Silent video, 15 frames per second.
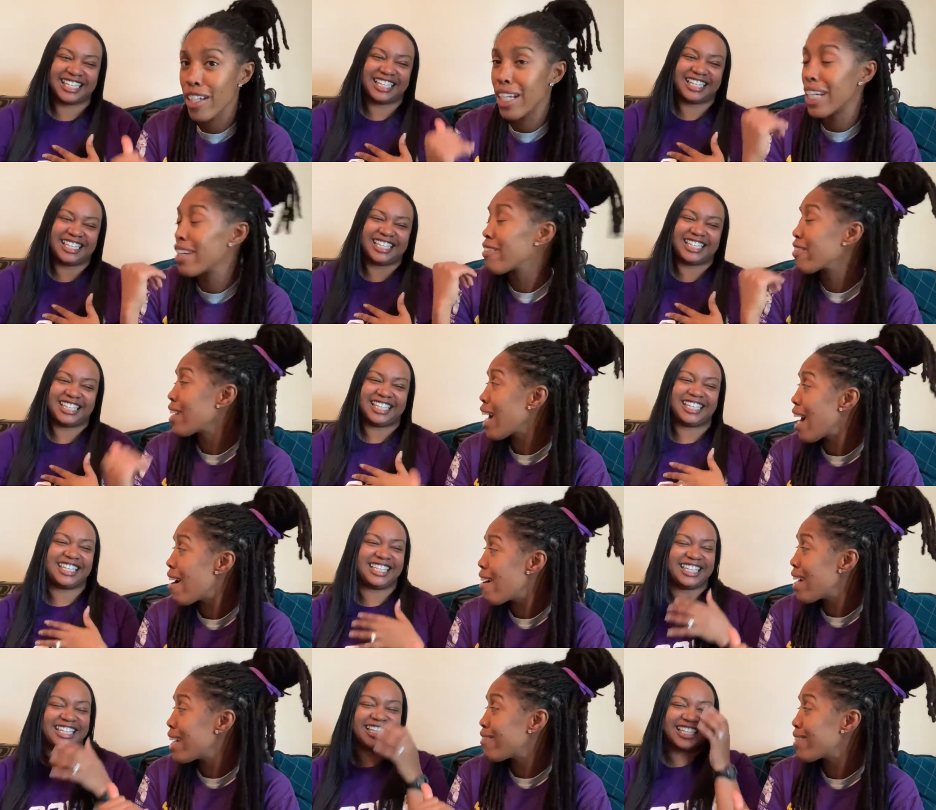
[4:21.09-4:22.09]
Speaker 1: If
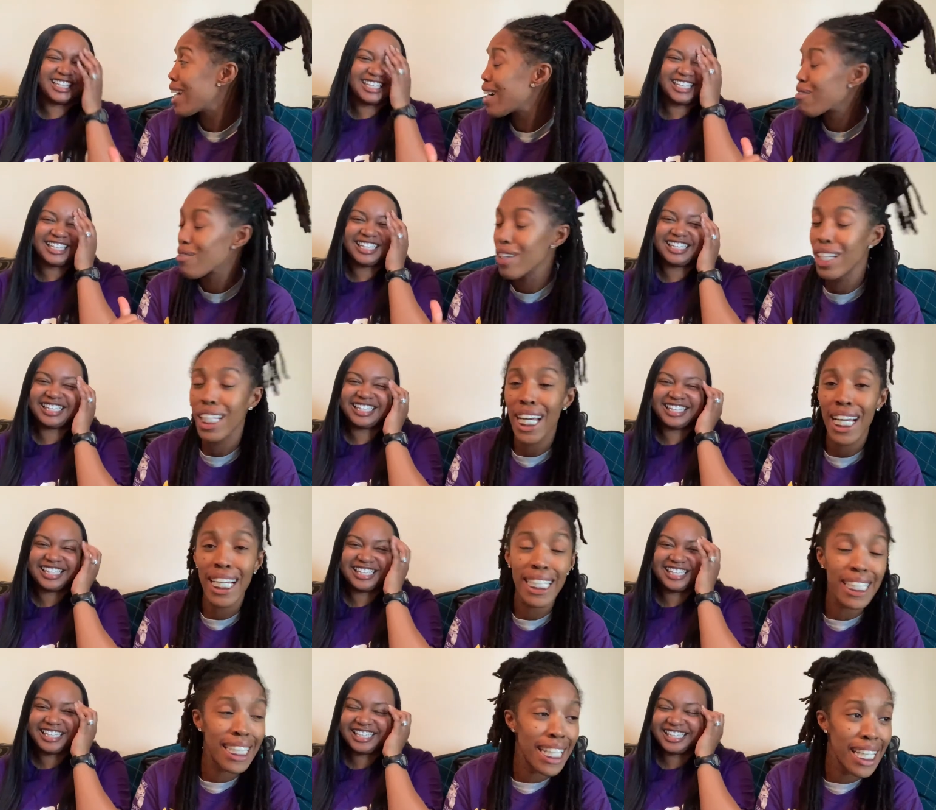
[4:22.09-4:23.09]
y'all have not
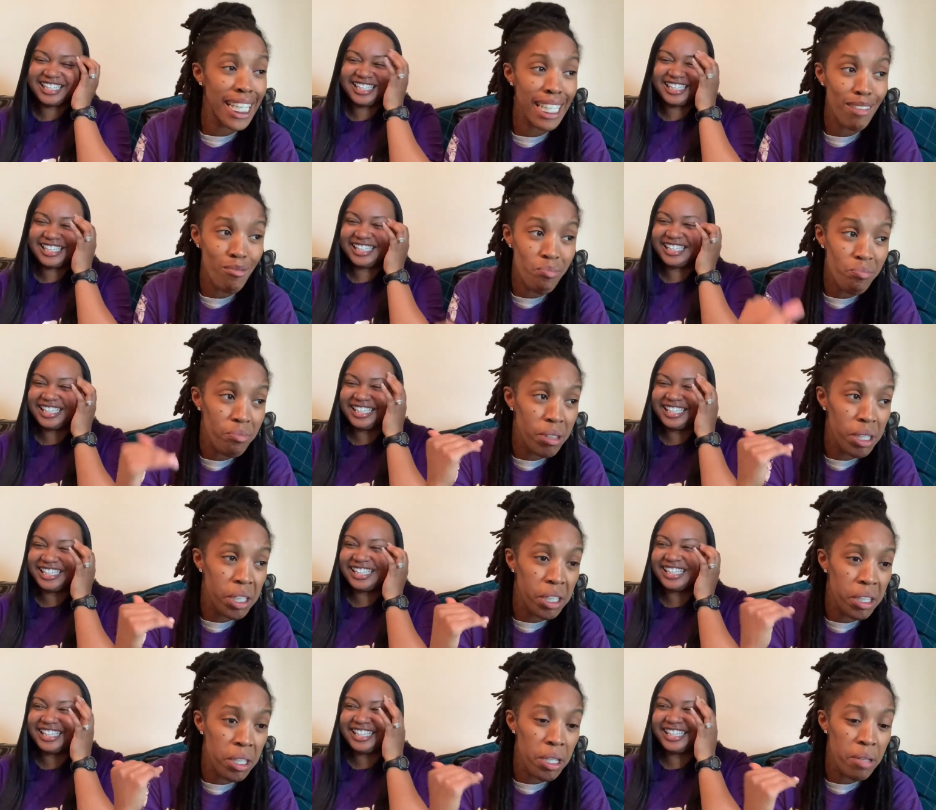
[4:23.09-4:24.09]
realized that,
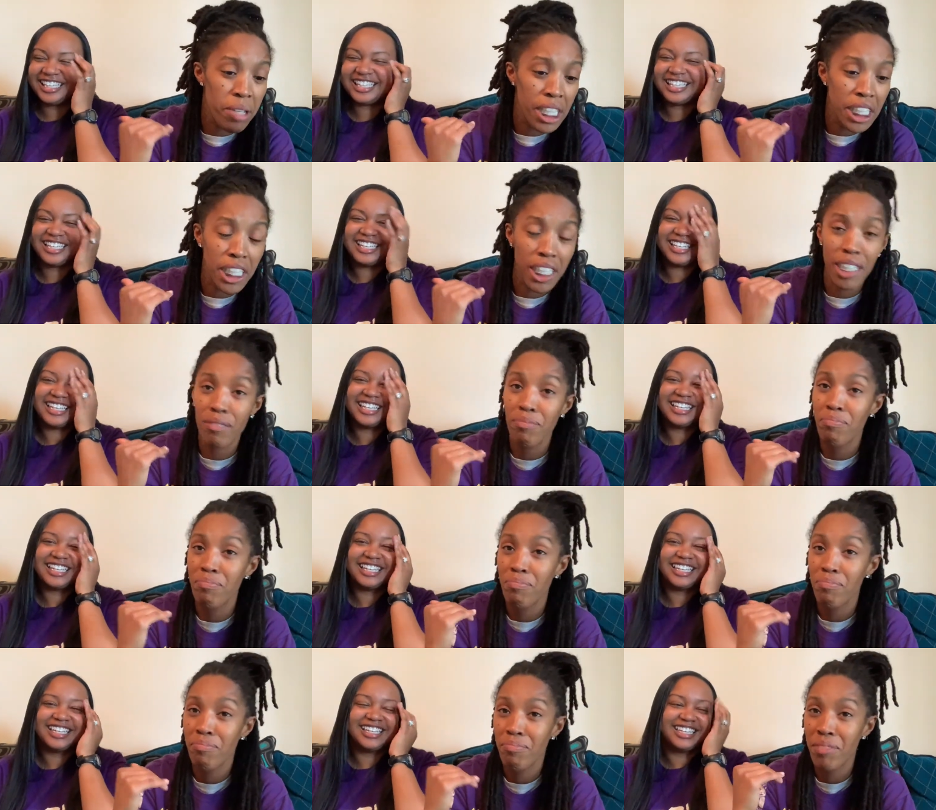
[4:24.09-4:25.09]
it's your girl right here.
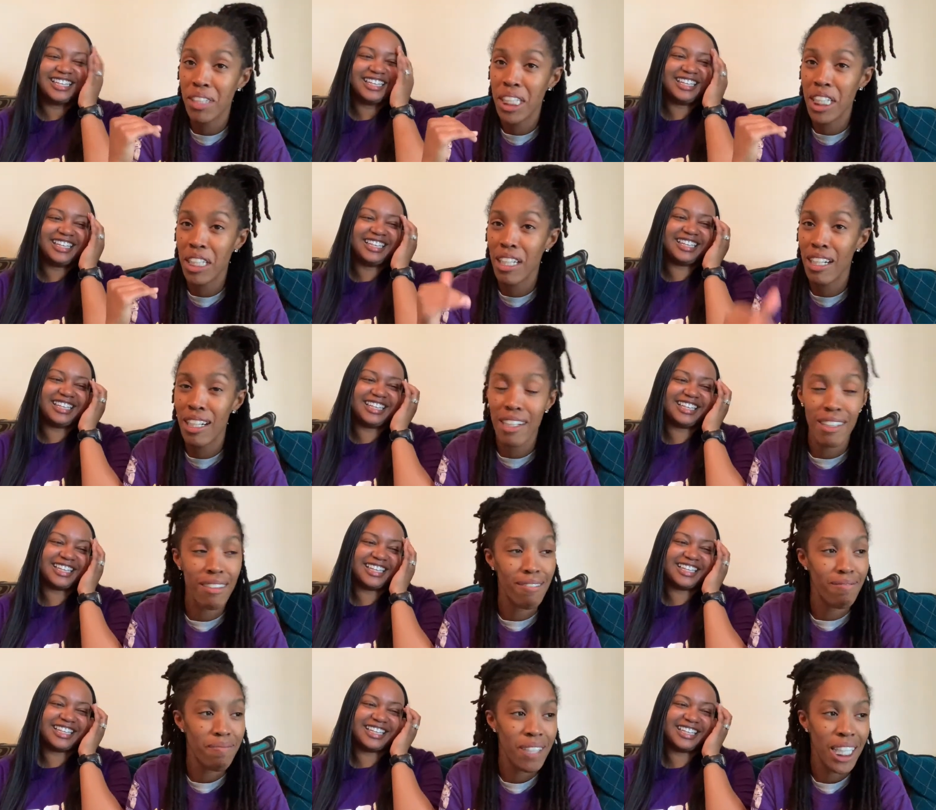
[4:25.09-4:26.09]
It's your girl.
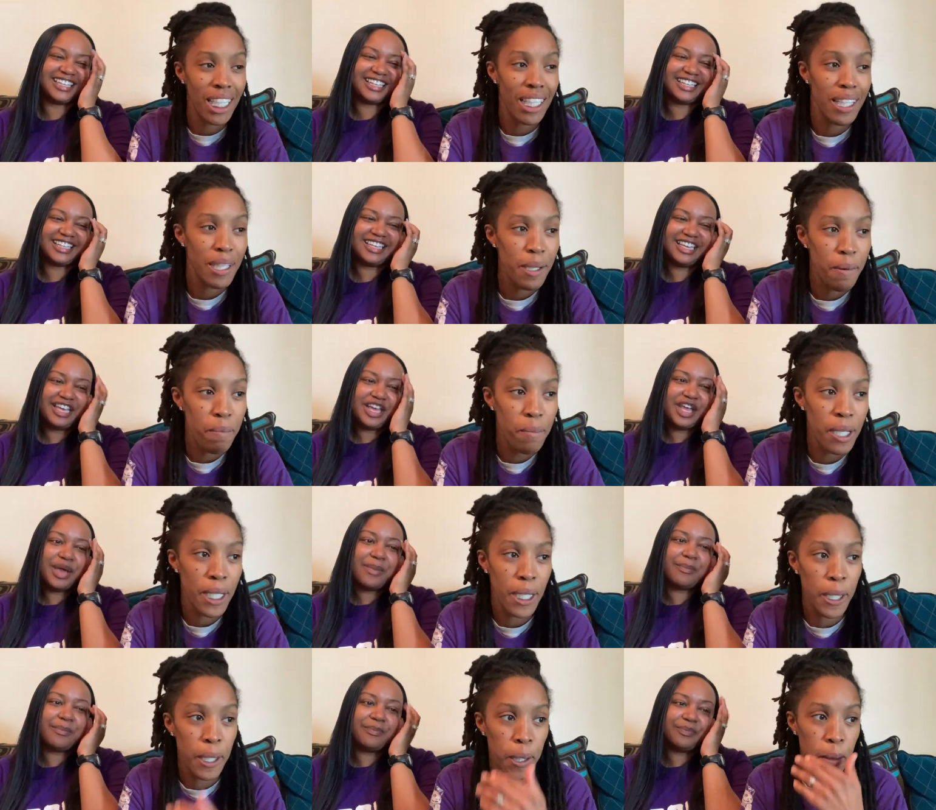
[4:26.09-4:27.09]

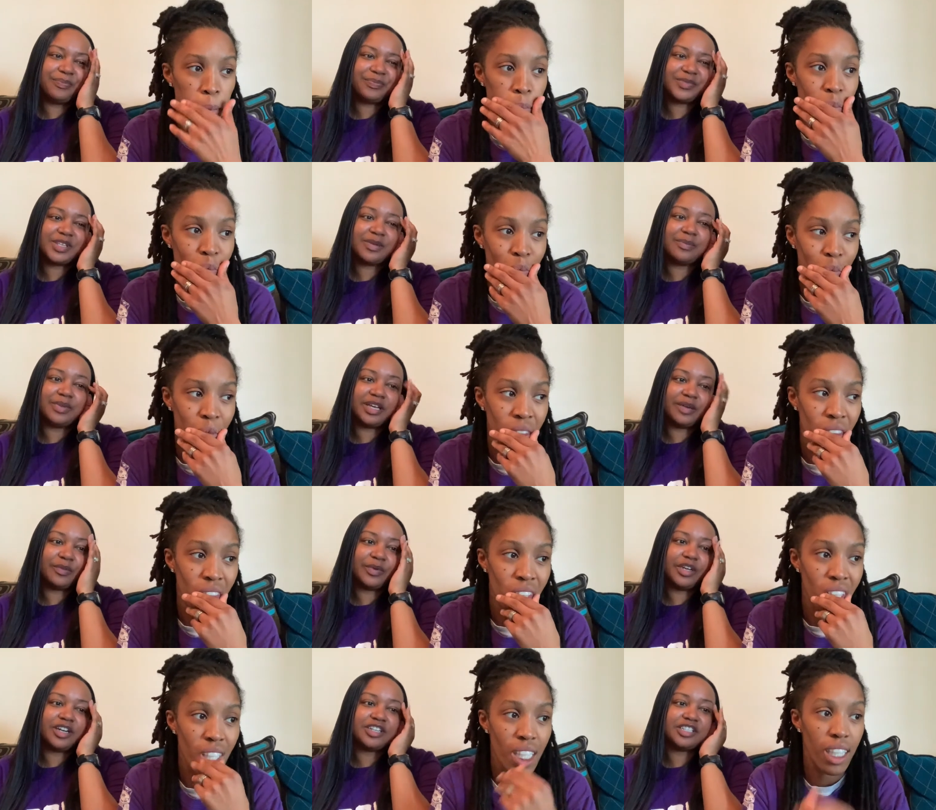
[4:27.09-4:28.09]
Speaker 2: But
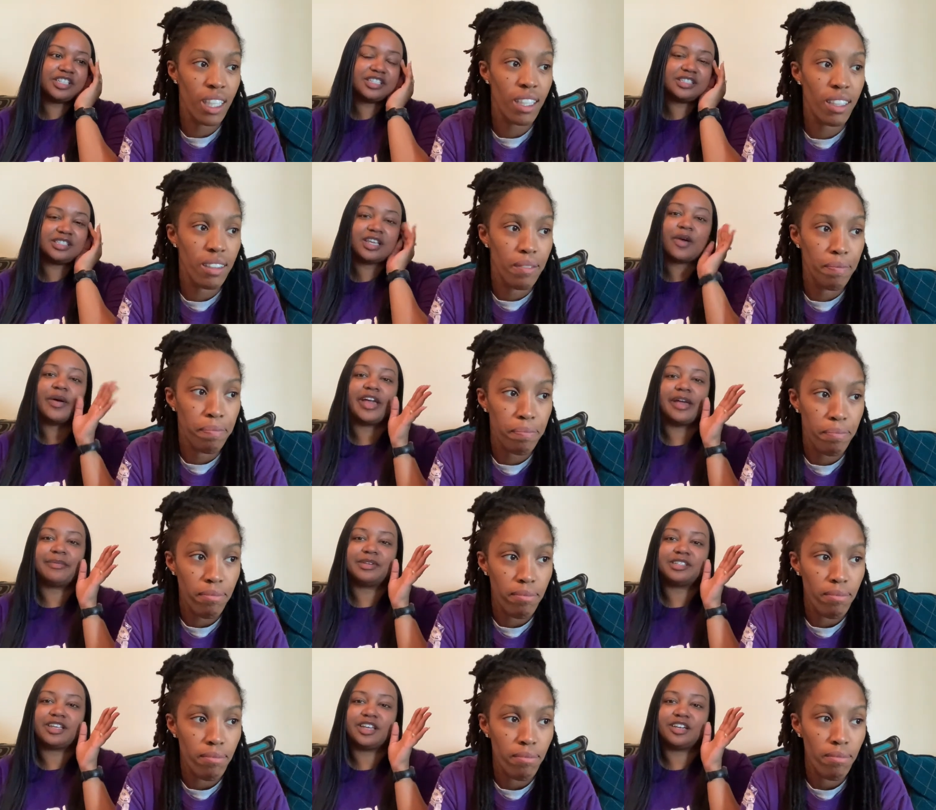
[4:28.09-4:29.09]
we are just so
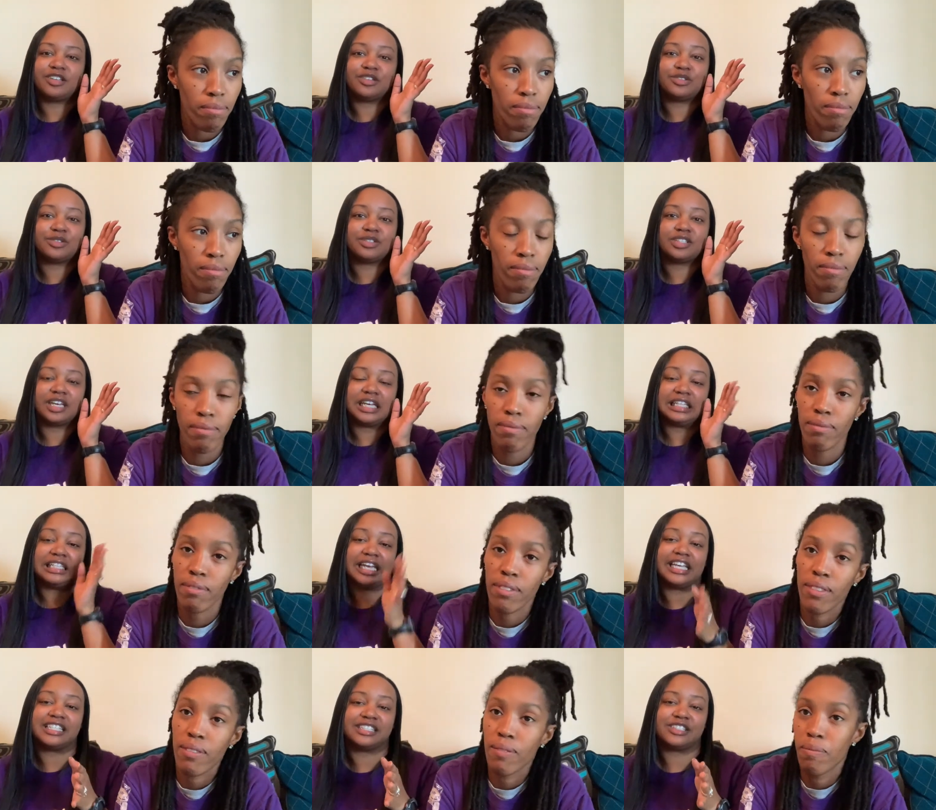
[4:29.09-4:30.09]
happy to introduce
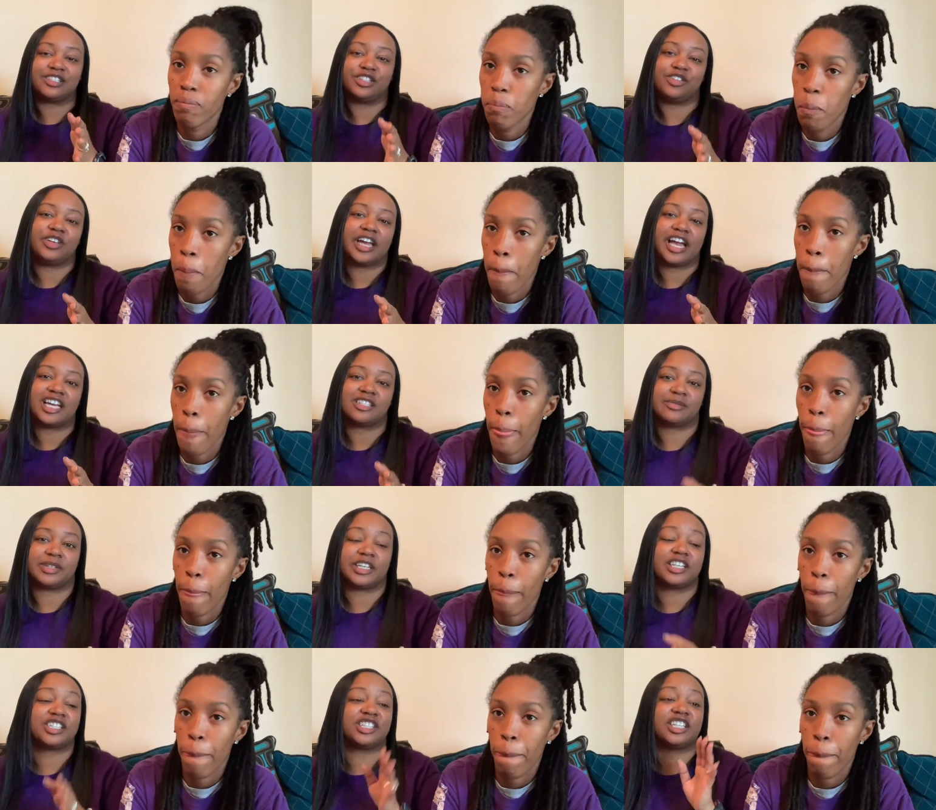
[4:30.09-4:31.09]
Daisy to you guys
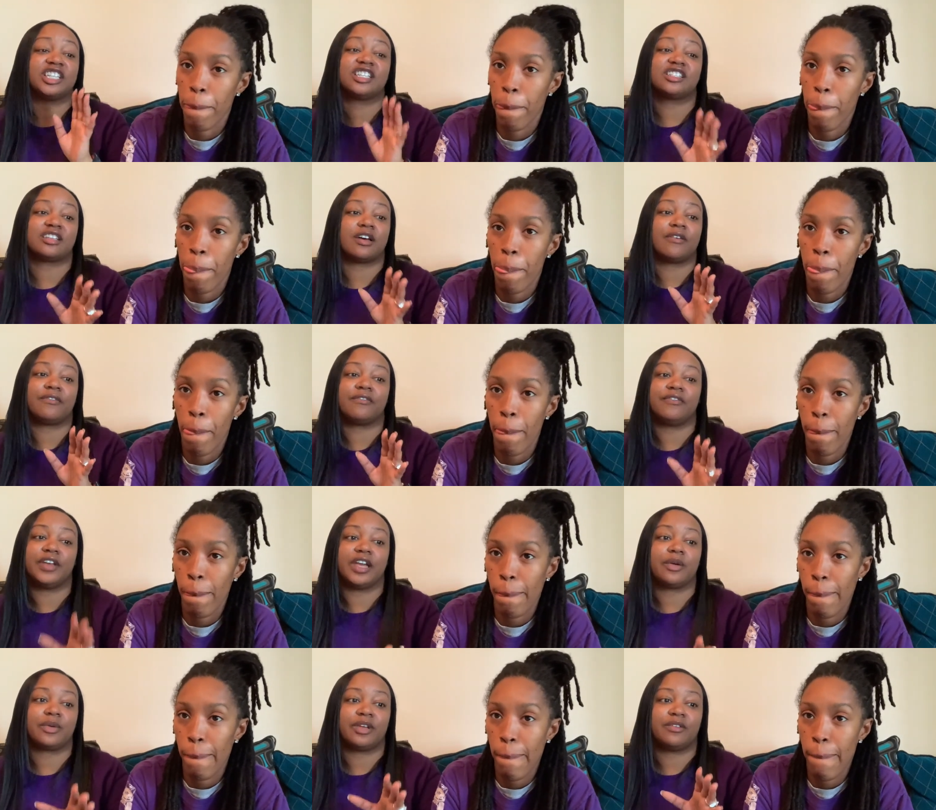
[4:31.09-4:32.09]
because she is a
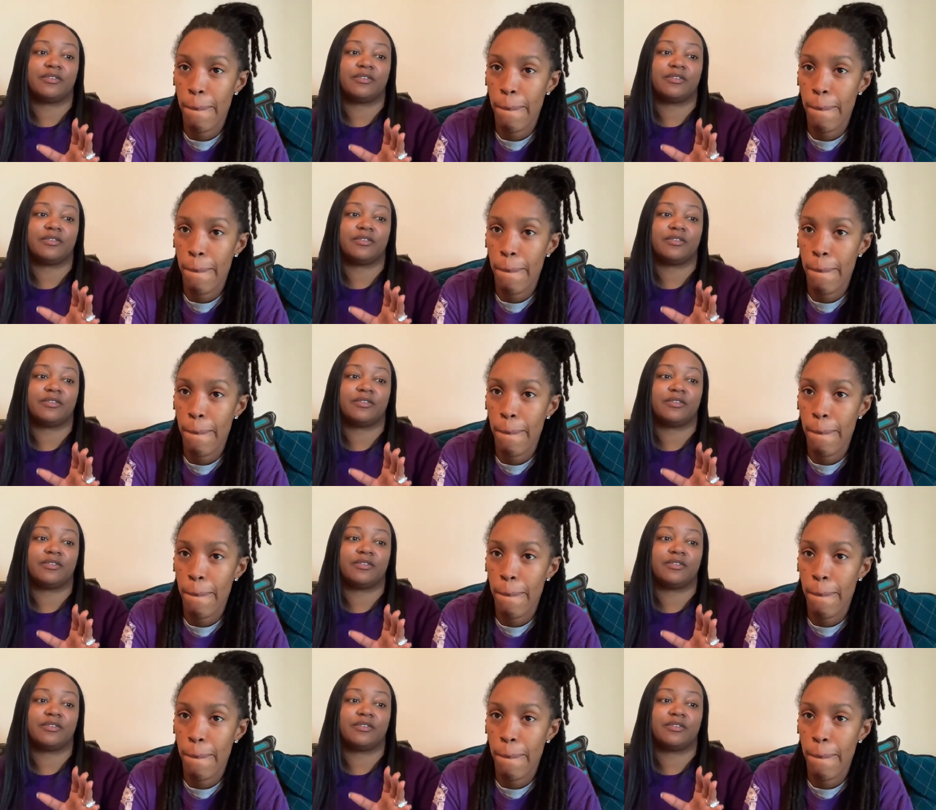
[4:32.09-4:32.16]
very,